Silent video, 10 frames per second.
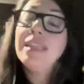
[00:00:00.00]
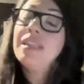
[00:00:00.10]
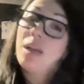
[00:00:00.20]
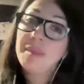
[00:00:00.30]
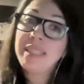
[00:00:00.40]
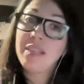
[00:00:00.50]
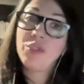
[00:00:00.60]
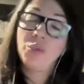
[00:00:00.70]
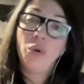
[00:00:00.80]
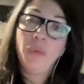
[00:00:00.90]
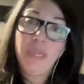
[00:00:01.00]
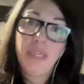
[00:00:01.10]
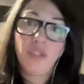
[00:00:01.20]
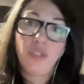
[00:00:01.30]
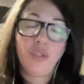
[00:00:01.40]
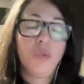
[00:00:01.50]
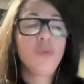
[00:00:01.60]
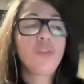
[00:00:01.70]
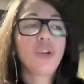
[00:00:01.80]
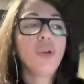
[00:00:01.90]
it comes down to what we can
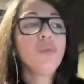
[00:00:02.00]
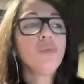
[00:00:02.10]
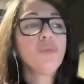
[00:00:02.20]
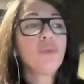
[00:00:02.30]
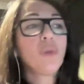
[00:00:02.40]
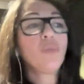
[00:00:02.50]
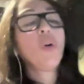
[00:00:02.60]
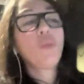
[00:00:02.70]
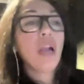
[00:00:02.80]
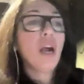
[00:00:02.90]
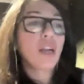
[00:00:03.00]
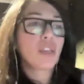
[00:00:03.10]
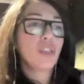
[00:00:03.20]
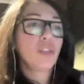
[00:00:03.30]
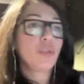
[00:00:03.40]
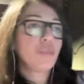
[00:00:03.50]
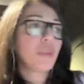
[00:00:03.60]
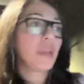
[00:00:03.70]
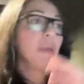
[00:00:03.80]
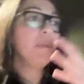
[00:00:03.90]
do. So what we are going to do for
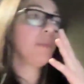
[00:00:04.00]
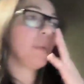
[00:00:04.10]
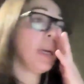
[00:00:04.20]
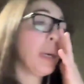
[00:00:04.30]
them.